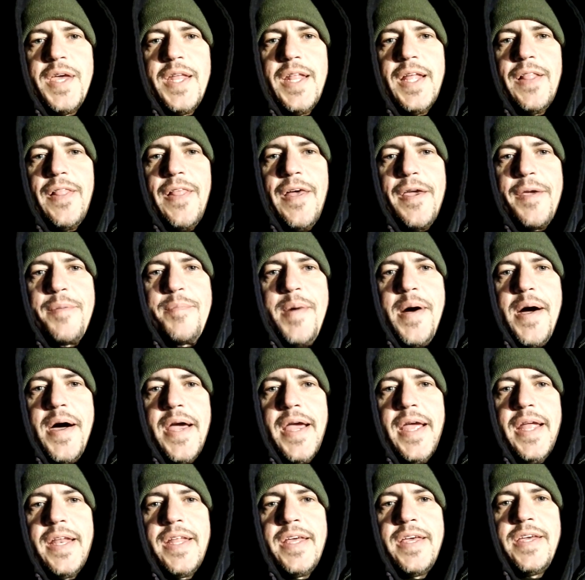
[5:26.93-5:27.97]
getting like
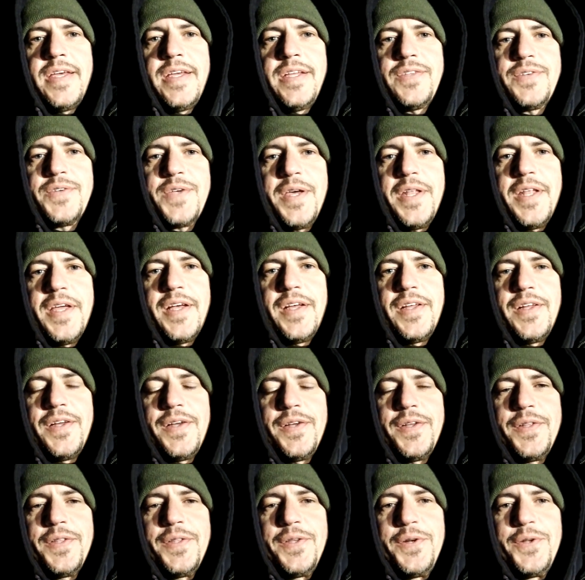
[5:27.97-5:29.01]
mine, it's getting
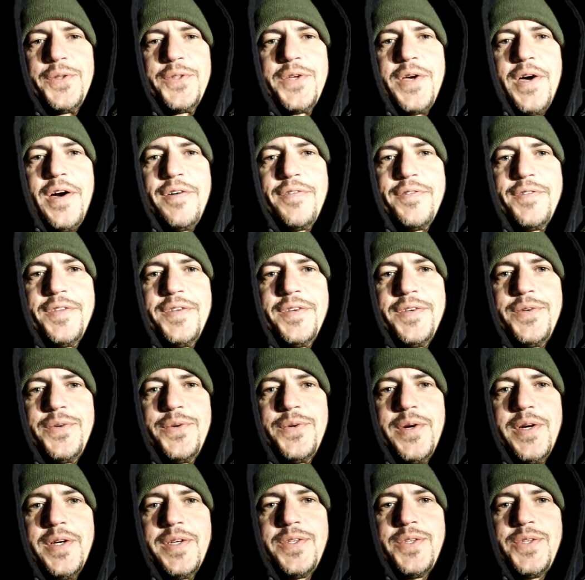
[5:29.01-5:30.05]
a little tough
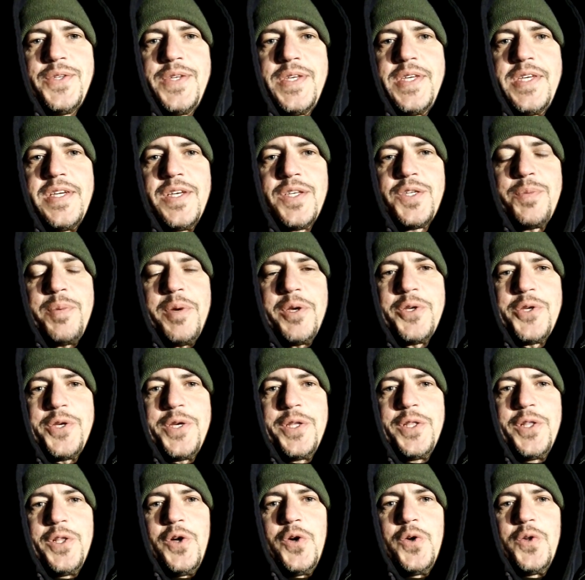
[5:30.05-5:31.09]
to see,
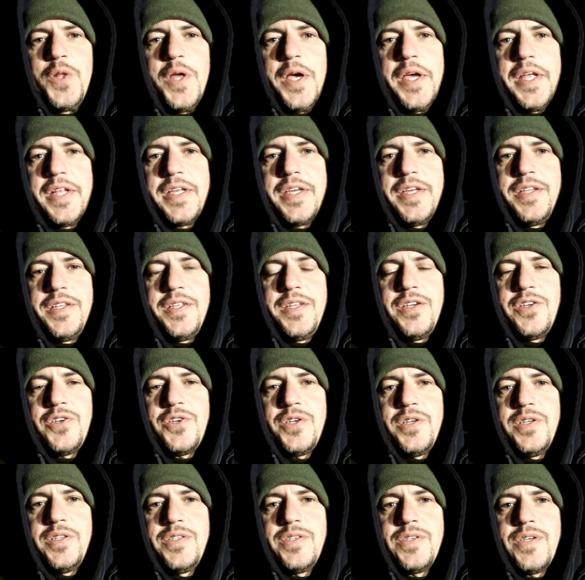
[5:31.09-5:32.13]
especially in low light
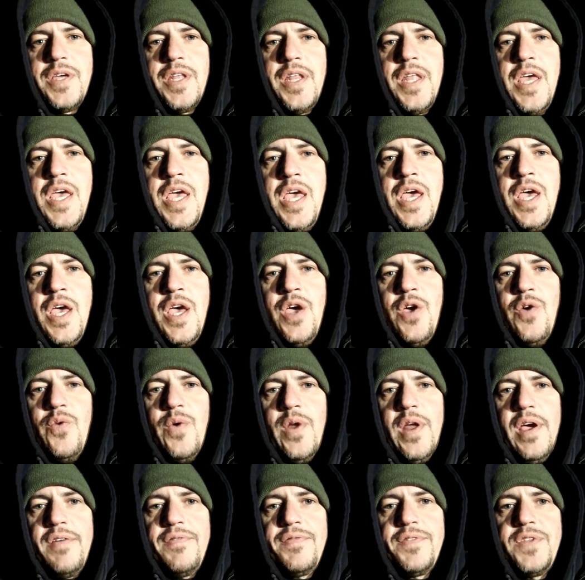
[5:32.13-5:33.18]
conditions. And
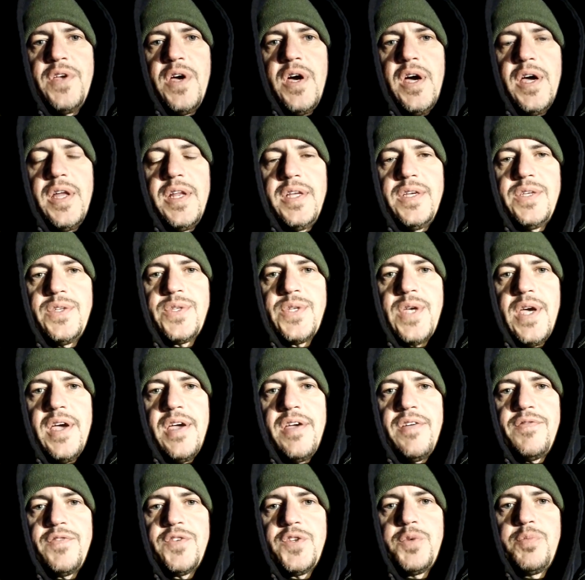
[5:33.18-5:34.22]
what I've done is
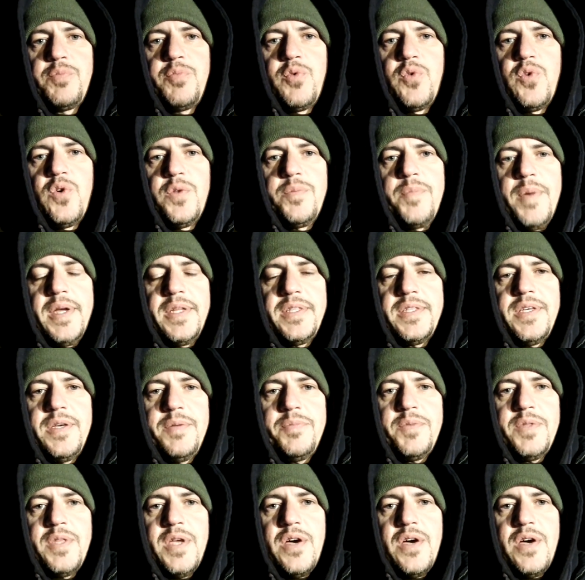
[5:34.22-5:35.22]
I've spooled my tip